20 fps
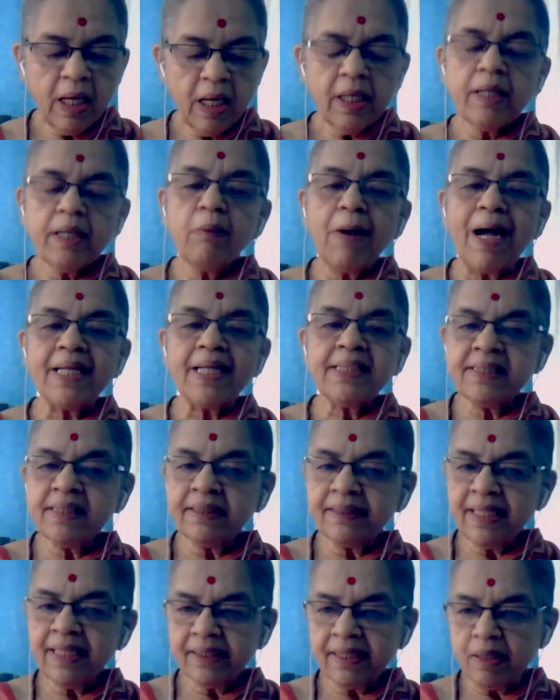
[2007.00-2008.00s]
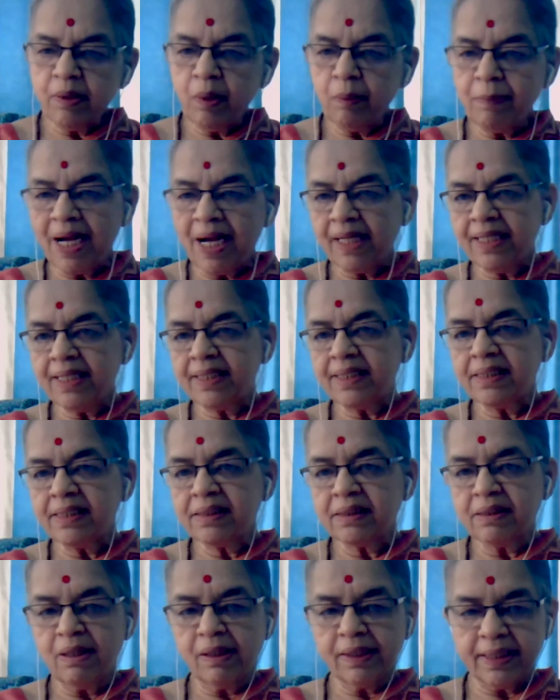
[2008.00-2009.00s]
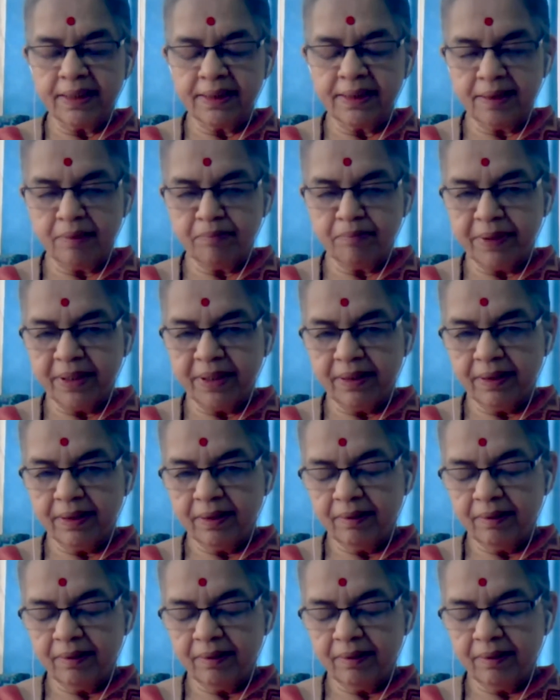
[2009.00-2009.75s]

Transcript: Now, why is it that Anumana is not accepted?